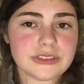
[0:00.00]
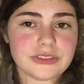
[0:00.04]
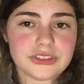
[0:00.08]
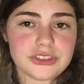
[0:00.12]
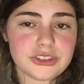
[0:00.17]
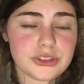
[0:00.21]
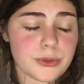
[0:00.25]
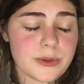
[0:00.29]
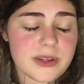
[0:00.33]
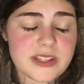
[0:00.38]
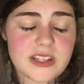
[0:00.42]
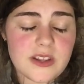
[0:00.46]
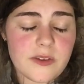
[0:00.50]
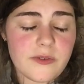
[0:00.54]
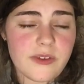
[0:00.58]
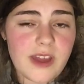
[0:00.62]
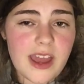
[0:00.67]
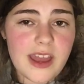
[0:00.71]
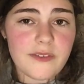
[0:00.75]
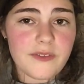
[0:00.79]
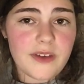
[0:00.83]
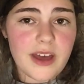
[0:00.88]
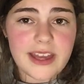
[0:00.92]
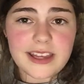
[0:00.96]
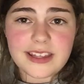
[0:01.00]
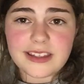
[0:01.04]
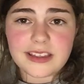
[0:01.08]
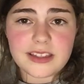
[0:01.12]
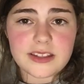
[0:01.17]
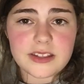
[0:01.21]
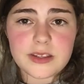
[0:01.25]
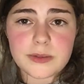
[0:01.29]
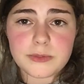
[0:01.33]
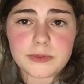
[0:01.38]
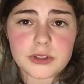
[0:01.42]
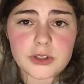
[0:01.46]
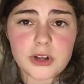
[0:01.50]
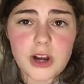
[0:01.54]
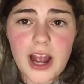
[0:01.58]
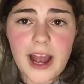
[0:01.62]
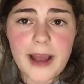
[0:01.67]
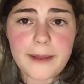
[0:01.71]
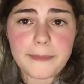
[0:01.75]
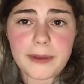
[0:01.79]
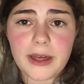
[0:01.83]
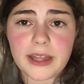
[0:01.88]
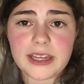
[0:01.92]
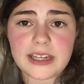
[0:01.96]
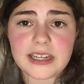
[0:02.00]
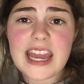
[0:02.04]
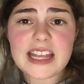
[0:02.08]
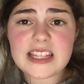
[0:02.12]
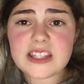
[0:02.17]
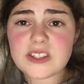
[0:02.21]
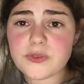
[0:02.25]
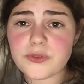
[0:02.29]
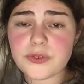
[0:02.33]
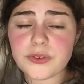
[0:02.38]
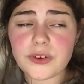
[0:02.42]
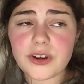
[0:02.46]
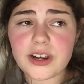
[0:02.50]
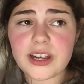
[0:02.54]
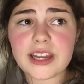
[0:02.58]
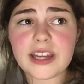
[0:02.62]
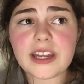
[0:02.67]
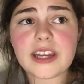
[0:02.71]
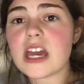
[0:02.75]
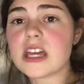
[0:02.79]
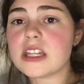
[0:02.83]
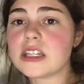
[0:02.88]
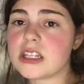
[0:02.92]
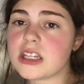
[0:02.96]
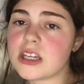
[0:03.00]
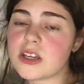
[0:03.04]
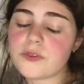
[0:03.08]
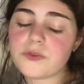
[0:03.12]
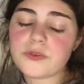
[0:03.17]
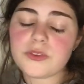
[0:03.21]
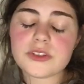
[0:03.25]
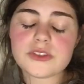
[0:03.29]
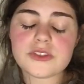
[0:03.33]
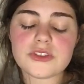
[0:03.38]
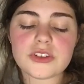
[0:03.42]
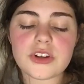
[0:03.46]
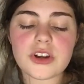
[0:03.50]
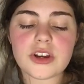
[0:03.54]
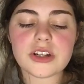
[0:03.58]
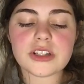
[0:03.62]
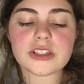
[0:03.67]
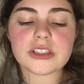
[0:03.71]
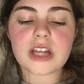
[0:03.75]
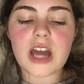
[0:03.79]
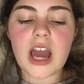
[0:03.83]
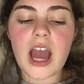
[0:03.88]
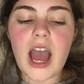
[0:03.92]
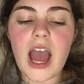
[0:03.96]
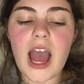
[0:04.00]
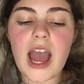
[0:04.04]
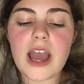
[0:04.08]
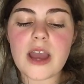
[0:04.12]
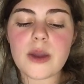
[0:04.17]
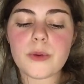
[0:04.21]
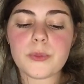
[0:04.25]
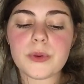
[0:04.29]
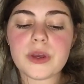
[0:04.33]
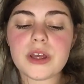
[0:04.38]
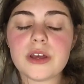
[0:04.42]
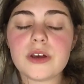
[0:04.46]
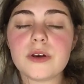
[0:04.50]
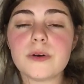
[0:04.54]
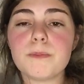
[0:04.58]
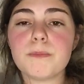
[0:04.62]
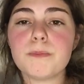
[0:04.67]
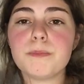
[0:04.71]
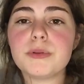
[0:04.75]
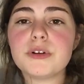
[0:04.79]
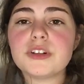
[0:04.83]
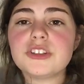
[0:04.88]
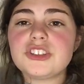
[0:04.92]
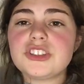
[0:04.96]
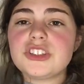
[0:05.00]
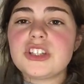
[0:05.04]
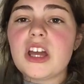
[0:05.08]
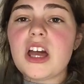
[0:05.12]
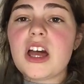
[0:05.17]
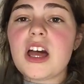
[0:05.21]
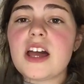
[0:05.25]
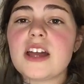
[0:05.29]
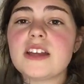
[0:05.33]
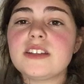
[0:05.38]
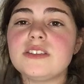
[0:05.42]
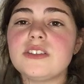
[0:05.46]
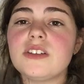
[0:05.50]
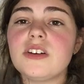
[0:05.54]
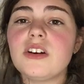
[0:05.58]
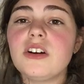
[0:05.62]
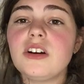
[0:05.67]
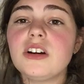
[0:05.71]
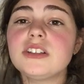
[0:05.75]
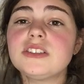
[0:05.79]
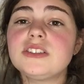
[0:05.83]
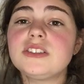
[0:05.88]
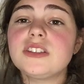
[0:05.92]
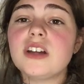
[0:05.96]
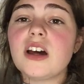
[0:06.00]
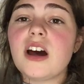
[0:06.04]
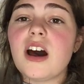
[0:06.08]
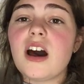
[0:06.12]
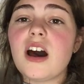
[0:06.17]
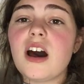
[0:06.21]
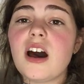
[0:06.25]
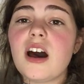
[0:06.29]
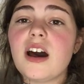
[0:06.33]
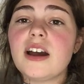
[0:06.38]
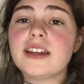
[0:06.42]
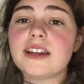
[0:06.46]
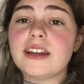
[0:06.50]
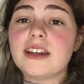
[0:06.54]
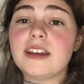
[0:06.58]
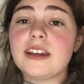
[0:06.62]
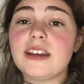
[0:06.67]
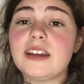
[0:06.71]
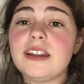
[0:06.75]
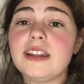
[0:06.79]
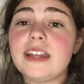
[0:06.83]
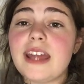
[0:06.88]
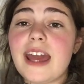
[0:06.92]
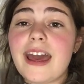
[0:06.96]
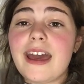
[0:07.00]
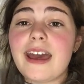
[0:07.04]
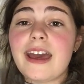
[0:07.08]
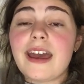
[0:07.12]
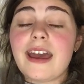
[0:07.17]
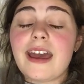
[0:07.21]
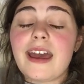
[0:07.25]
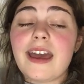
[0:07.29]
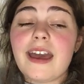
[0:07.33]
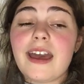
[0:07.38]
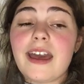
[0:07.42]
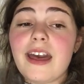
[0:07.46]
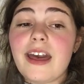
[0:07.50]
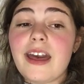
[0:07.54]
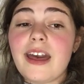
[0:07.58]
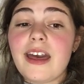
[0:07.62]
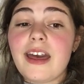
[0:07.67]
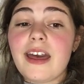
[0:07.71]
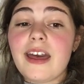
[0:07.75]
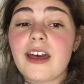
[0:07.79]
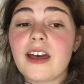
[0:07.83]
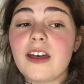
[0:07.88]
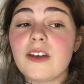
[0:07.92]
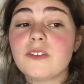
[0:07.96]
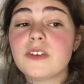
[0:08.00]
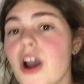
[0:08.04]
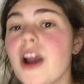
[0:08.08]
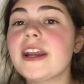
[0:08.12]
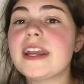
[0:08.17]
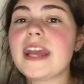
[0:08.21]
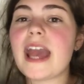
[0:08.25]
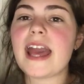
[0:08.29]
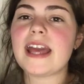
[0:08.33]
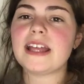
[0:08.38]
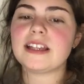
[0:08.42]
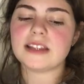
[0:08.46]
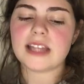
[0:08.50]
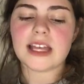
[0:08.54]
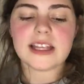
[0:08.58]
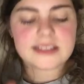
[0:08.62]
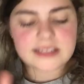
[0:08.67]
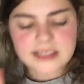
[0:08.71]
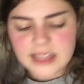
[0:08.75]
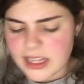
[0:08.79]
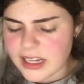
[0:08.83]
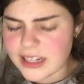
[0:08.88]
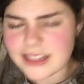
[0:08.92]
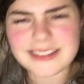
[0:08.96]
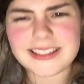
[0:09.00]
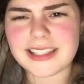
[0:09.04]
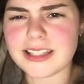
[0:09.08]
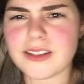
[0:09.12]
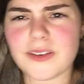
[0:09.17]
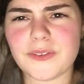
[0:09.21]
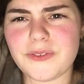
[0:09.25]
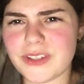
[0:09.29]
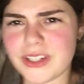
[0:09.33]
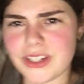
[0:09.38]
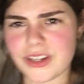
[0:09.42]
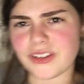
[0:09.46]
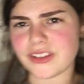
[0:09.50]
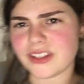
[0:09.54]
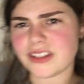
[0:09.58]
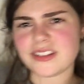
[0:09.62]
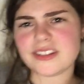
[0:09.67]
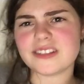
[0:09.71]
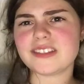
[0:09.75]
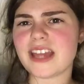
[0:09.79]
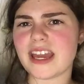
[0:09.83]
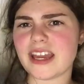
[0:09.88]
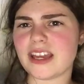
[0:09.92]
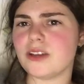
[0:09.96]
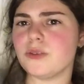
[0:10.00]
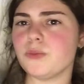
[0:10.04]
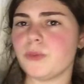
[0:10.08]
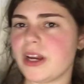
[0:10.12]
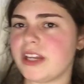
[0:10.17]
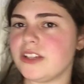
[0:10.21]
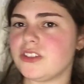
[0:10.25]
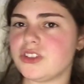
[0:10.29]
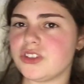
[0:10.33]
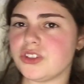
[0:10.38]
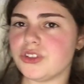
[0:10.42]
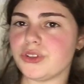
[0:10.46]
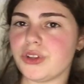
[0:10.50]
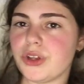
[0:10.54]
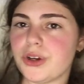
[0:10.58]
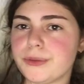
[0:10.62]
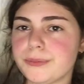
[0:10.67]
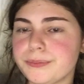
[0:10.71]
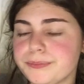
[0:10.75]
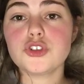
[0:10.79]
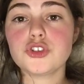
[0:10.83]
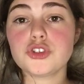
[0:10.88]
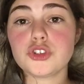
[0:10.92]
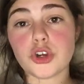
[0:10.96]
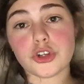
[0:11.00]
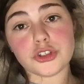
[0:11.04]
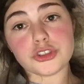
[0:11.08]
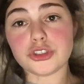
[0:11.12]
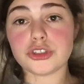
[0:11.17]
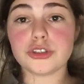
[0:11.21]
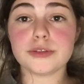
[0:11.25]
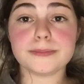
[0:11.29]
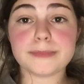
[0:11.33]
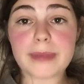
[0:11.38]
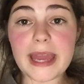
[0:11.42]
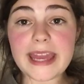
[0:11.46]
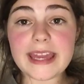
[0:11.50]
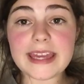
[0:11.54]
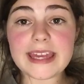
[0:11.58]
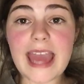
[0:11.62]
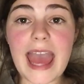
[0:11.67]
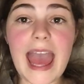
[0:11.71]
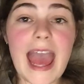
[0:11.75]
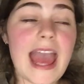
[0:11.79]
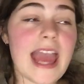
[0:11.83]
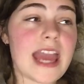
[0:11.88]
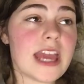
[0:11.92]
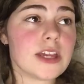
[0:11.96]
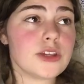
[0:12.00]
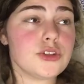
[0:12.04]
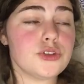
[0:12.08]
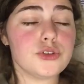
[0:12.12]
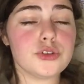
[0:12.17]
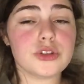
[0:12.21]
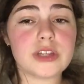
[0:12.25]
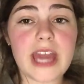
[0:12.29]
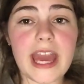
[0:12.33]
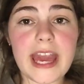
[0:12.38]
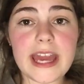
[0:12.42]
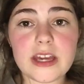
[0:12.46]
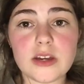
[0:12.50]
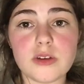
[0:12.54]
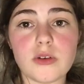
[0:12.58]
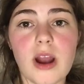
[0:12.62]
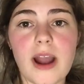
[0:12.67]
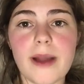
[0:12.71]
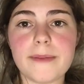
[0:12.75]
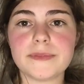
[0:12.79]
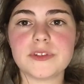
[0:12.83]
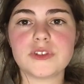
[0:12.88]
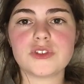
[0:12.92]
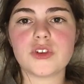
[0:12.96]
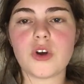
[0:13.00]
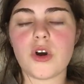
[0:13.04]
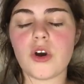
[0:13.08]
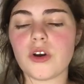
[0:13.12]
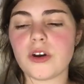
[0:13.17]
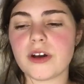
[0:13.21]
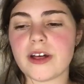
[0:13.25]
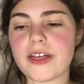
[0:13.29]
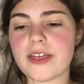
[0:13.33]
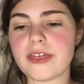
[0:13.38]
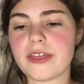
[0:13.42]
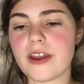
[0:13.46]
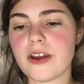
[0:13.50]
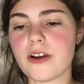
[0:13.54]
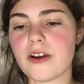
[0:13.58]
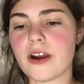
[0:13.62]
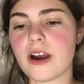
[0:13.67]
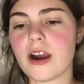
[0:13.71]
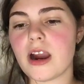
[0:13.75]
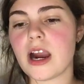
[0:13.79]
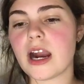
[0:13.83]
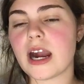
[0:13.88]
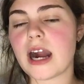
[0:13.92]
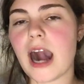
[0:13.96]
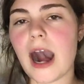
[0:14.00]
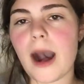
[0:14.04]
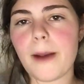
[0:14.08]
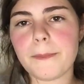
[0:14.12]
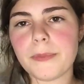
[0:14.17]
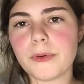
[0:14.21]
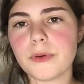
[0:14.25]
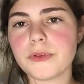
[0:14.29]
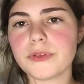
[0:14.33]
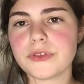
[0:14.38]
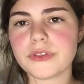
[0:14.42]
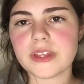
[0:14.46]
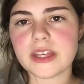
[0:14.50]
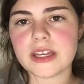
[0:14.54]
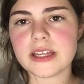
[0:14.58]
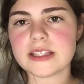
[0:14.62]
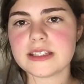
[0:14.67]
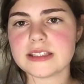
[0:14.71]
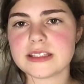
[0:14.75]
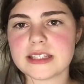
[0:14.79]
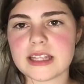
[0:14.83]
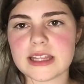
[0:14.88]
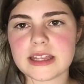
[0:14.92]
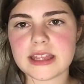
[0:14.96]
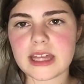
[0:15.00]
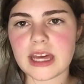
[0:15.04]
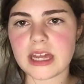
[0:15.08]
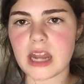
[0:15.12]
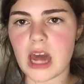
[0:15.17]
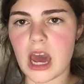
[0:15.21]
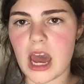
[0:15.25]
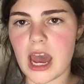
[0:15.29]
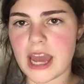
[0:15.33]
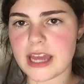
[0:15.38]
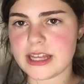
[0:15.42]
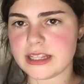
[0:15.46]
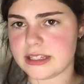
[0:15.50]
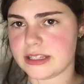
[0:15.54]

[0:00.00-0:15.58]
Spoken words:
do us a favor, hit the subscribe button. It's free. And if you don't, I will butcher your dog in half. Okay, let's get into the video. This has taken way too long. So to make a UK grime song, there are a couple things that I